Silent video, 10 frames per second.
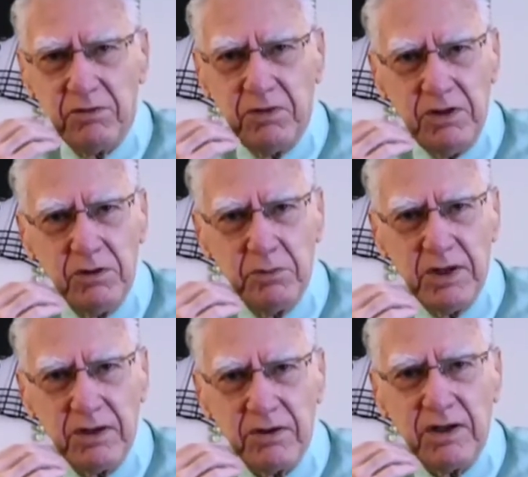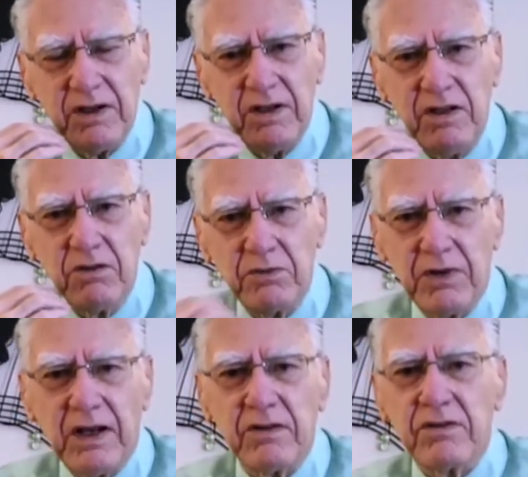feel better and heal
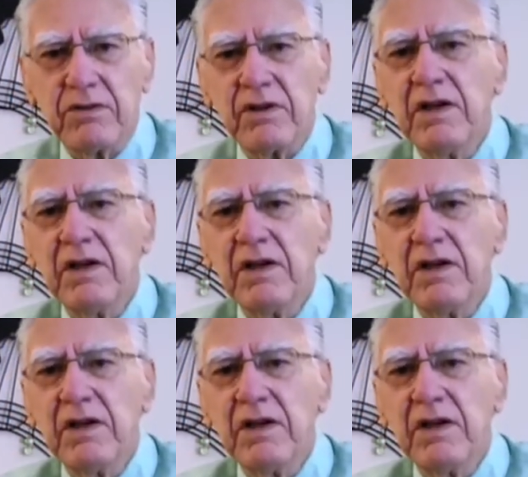faster.